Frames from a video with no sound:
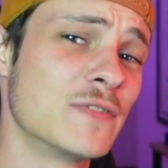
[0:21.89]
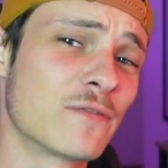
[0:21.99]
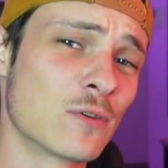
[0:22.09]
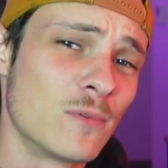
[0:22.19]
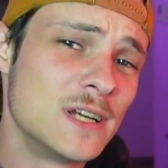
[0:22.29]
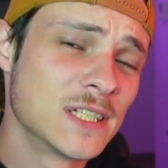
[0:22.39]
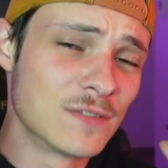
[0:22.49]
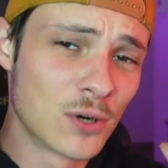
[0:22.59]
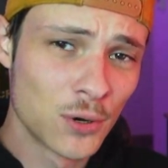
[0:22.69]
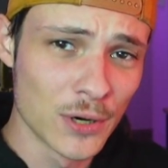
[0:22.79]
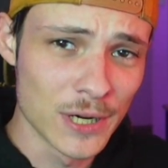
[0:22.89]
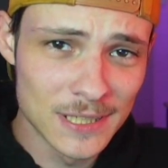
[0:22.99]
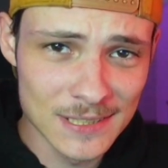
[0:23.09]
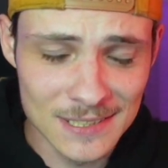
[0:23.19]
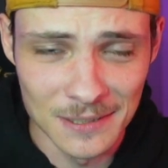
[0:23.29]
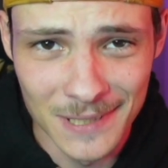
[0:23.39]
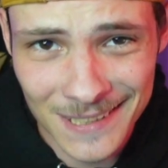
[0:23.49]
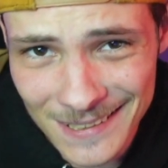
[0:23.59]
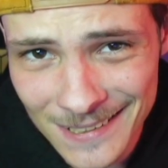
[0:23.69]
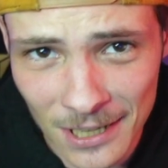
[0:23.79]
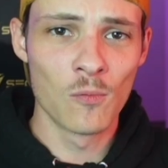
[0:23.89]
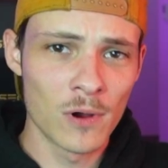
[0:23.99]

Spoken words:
different ways of earning some income.